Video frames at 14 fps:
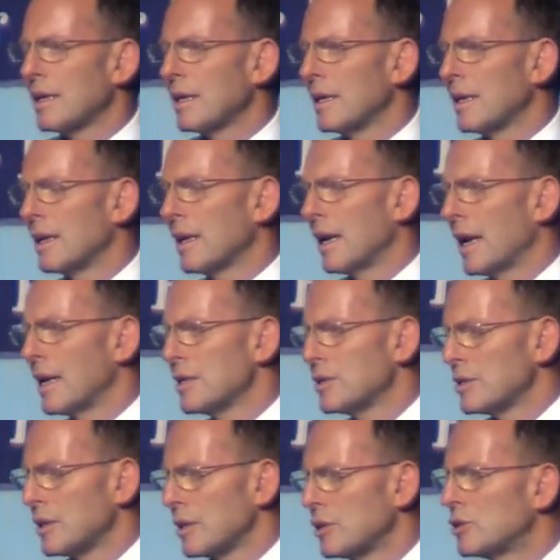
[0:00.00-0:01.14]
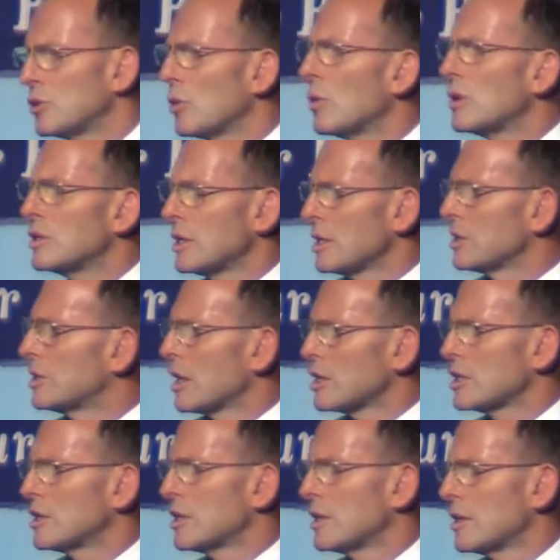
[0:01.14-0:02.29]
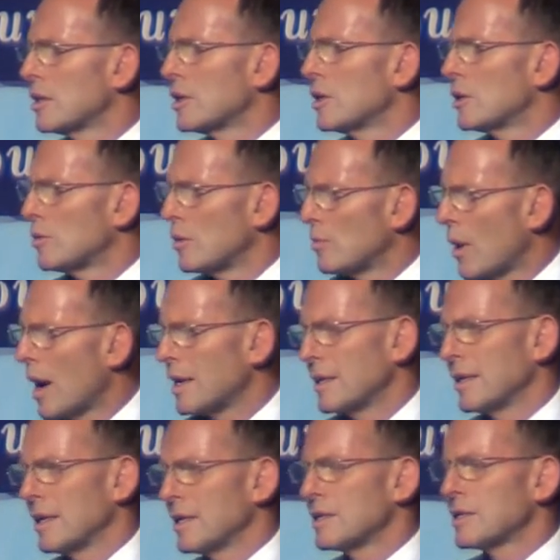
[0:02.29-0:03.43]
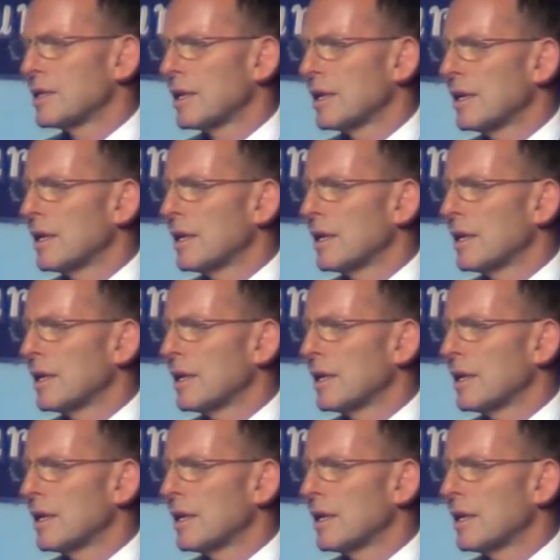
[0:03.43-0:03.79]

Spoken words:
as George has just reminded us,